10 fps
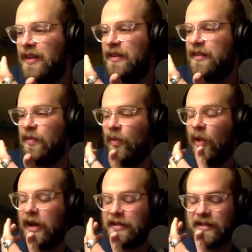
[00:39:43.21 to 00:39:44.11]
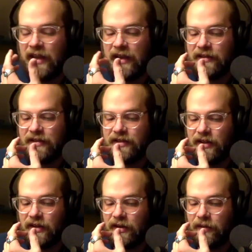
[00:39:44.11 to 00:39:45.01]
Lots of heads
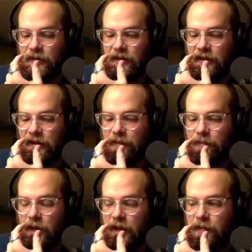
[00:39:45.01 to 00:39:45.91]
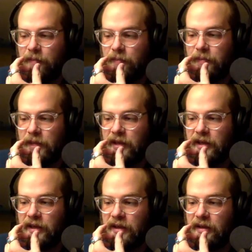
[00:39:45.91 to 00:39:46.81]
there. I mean, like Mike
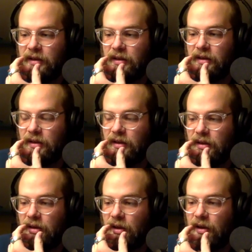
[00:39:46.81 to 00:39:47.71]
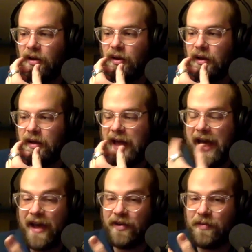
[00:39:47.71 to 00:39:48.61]
B,
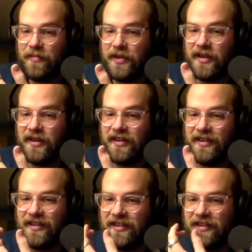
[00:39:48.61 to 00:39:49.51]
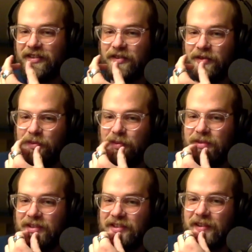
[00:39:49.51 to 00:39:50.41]
Adam B.
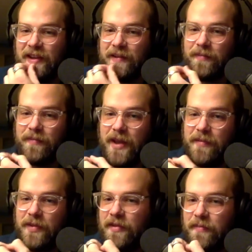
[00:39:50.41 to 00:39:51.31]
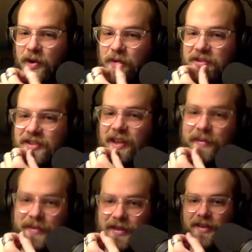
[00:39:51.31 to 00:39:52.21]
who's like maybe the most
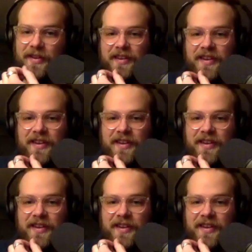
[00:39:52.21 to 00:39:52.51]
slept on.